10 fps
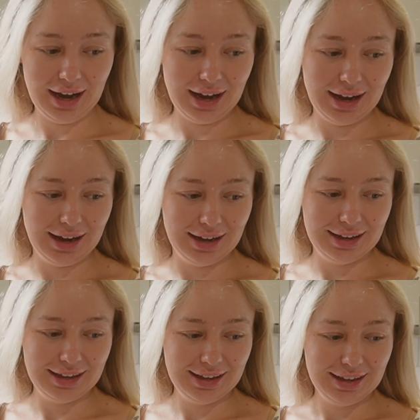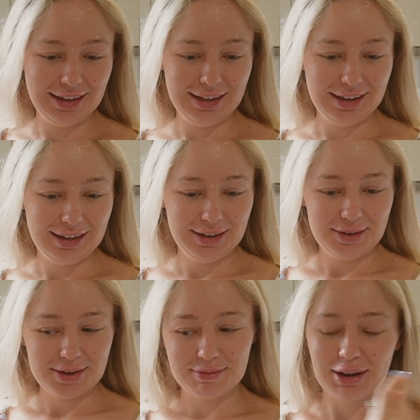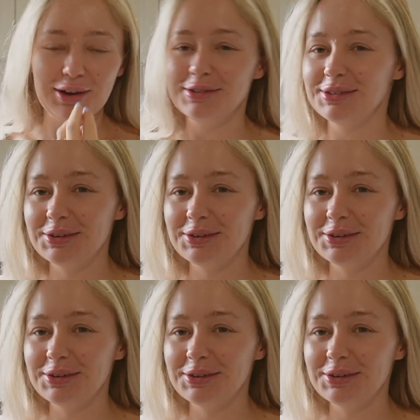My grocery